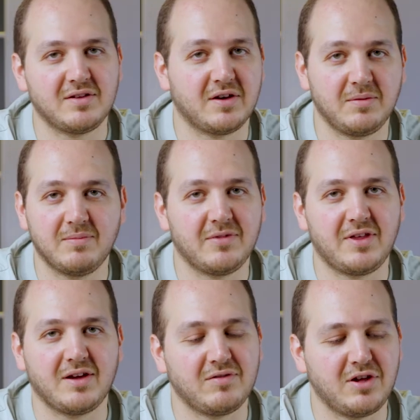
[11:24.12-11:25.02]
times.
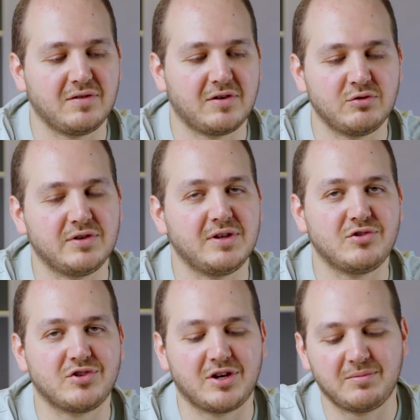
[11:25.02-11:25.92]
Thankfully, I found it
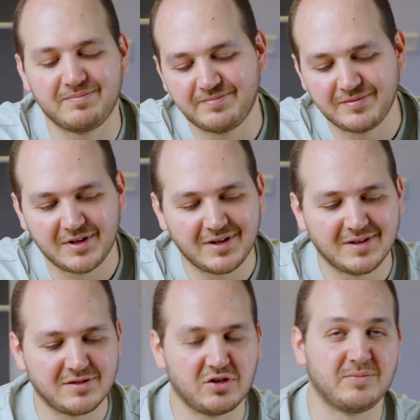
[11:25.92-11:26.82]
each time.
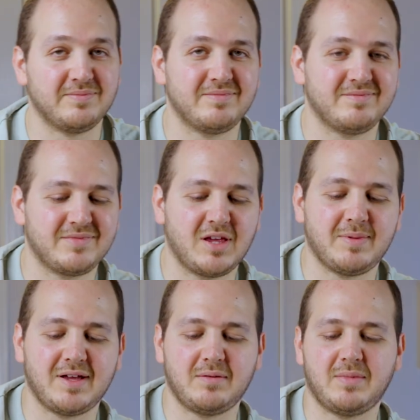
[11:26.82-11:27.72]
So keep
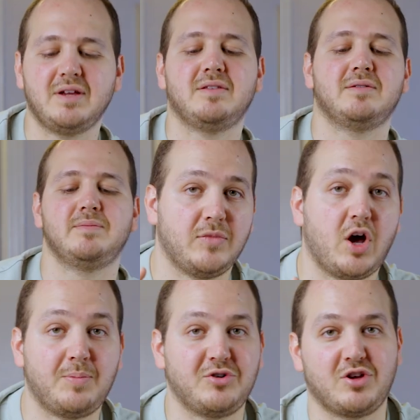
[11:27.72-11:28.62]
that in mind. The
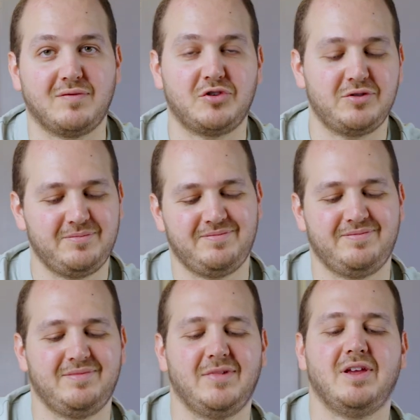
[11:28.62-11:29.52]
upper cover,
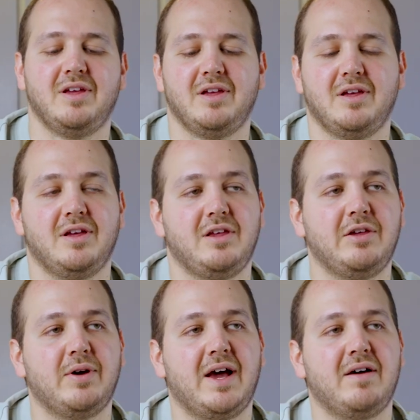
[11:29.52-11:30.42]
you
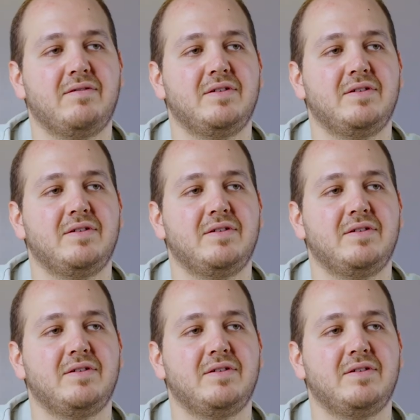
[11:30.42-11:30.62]
have,